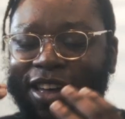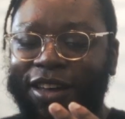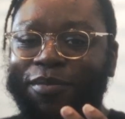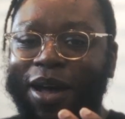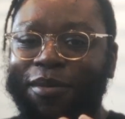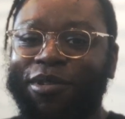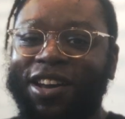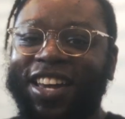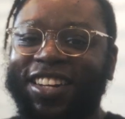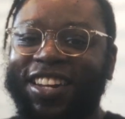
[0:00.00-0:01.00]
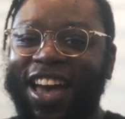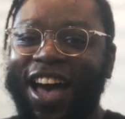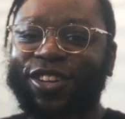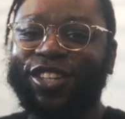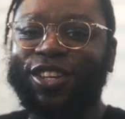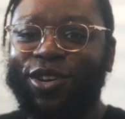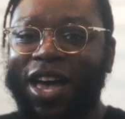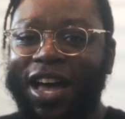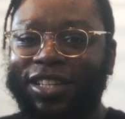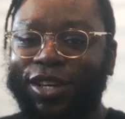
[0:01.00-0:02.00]
in my brain out to you
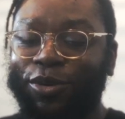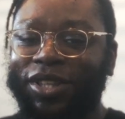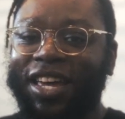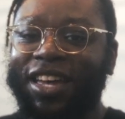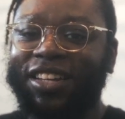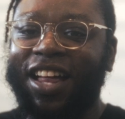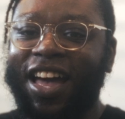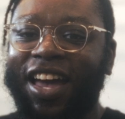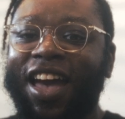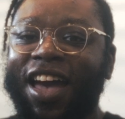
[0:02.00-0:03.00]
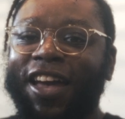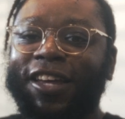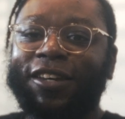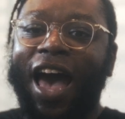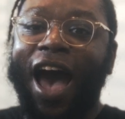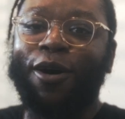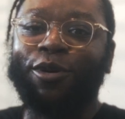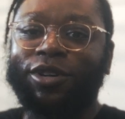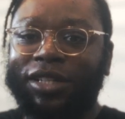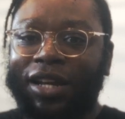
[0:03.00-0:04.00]
guys, it would take like
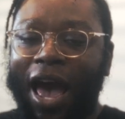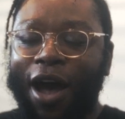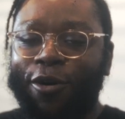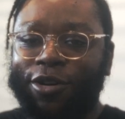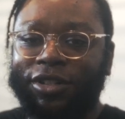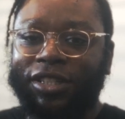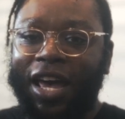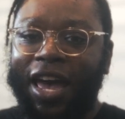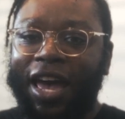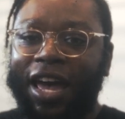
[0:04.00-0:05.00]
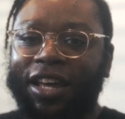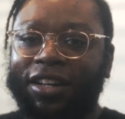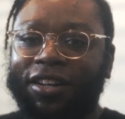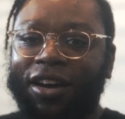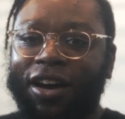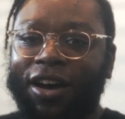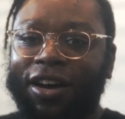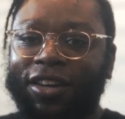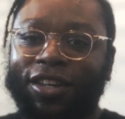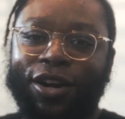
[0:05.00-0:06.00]
hours and hours and
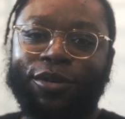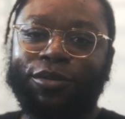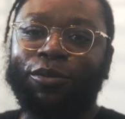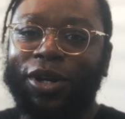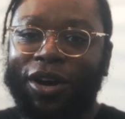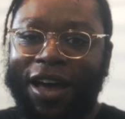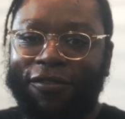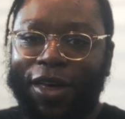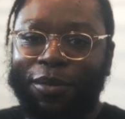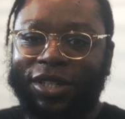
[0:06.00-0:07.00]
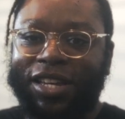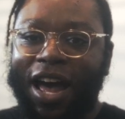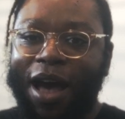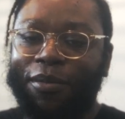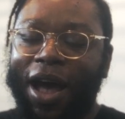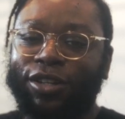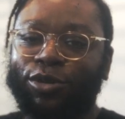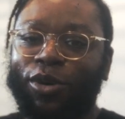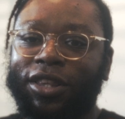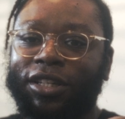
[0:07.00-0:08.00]
uh, you know we don't have that much time i just
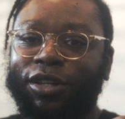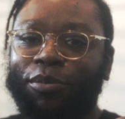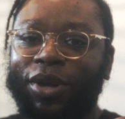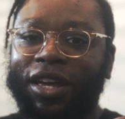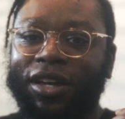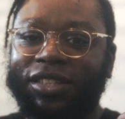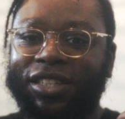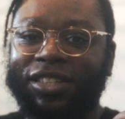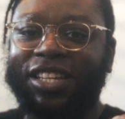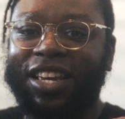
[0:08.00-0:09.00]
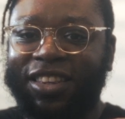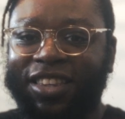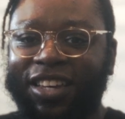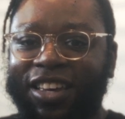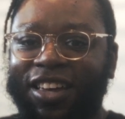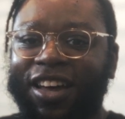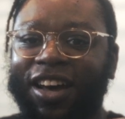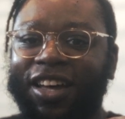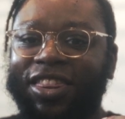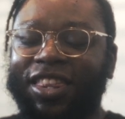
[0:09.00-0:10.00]
want this to be a succinct
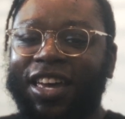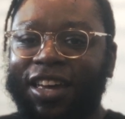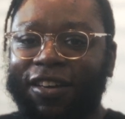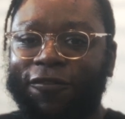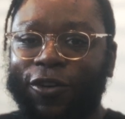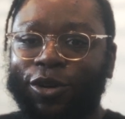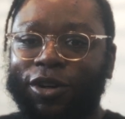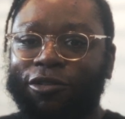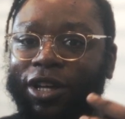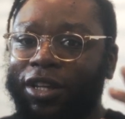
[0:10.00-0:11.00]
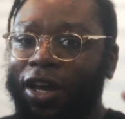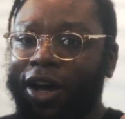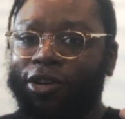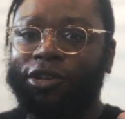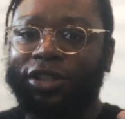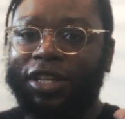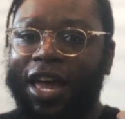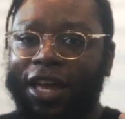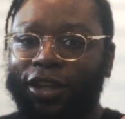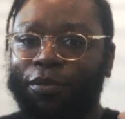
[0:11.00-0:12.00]
uh, thing for you to really
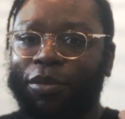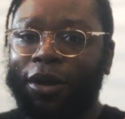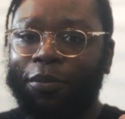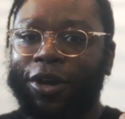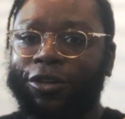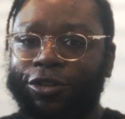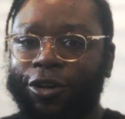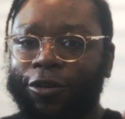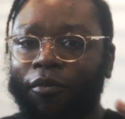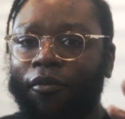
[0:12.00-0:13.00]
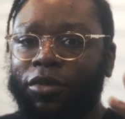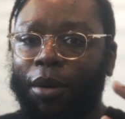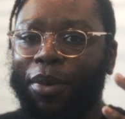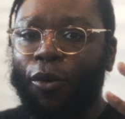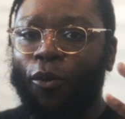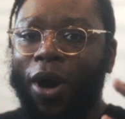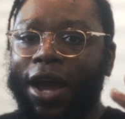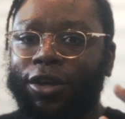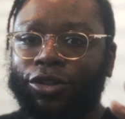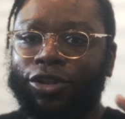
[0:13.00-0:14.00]
understand the big picture about why
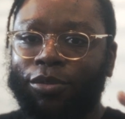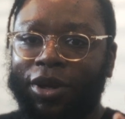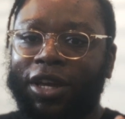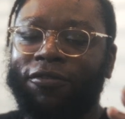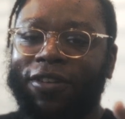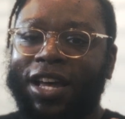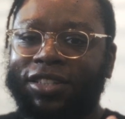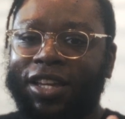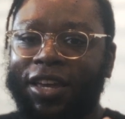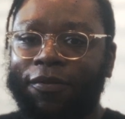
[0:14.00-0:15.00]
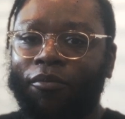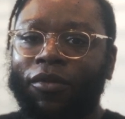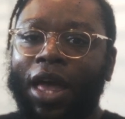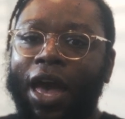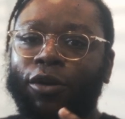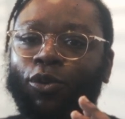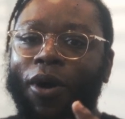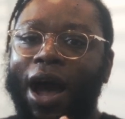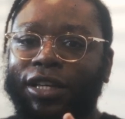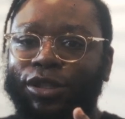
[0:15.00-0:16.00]
you should be investing and
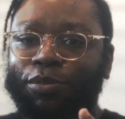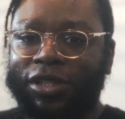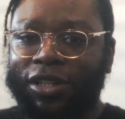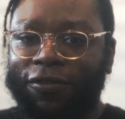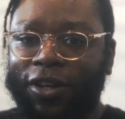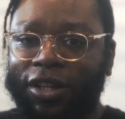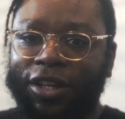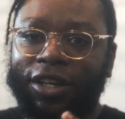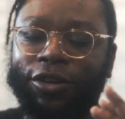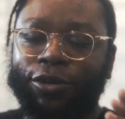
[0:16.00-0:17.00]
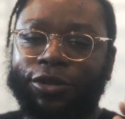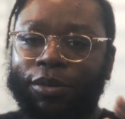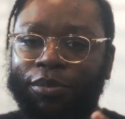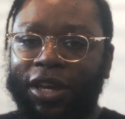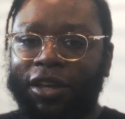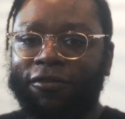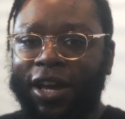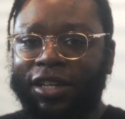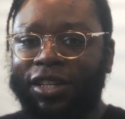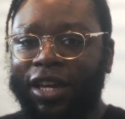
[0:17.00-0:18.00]
why specifically you should be
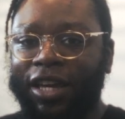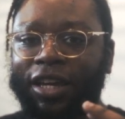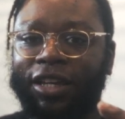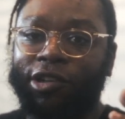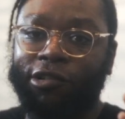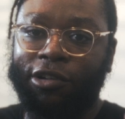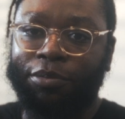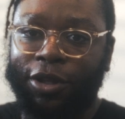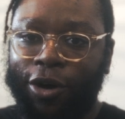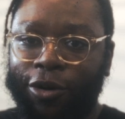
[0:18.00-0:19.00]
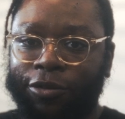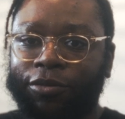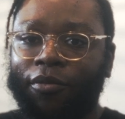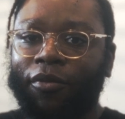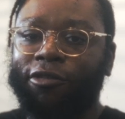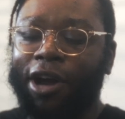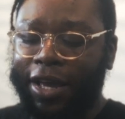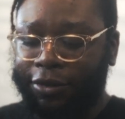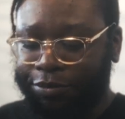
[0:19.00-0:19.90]
investing in crypto right